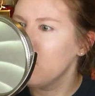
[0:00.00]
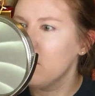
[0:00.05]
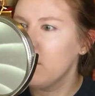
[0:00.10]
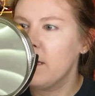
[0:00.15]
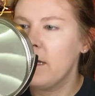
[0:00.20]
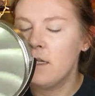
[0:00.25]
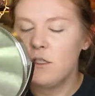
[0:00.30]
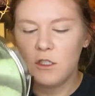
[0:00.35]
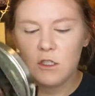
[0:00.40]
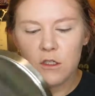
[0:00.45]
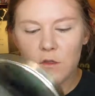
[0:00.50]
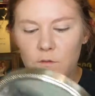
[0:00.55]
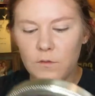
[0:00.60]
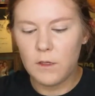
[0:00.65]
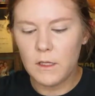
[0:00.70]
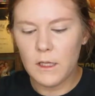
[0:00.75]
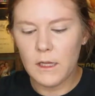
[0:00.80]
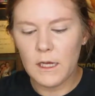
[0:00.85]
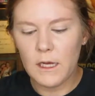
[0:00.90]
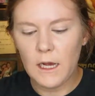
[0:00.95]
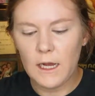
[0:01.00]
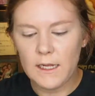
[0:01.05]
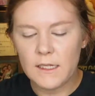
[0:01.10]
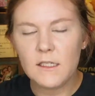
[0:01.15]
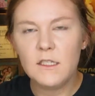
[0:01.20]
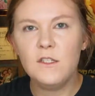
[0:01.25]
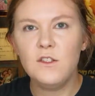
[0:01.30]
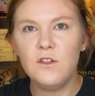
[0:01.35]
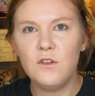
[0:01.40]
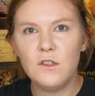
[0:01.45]
Like it just really like I
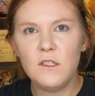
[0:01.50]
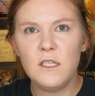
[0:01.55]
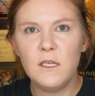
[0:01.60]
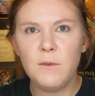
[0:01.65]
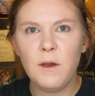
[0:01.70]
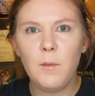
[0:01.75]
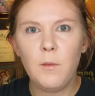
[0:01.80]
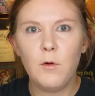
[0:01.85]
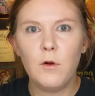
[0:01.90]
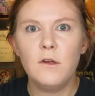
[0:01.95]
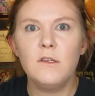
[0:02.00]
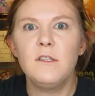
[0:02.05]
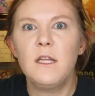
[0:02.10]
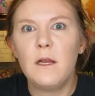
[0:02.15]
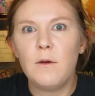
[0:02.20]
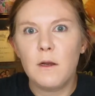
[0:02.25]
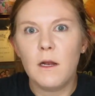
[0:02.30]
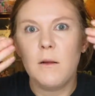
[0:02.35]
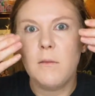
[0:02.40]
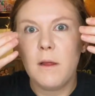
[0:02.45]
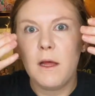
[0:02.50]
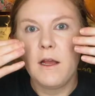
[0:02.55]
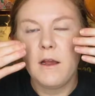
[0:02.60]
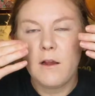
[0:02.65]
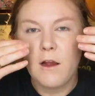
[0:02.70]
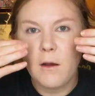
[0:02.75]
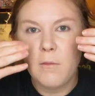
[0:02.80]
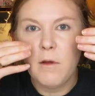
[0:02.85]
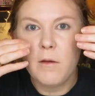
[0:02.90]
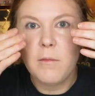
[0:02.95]
can still see my pores like when I'm
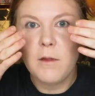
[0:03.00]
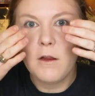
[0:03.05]
like got my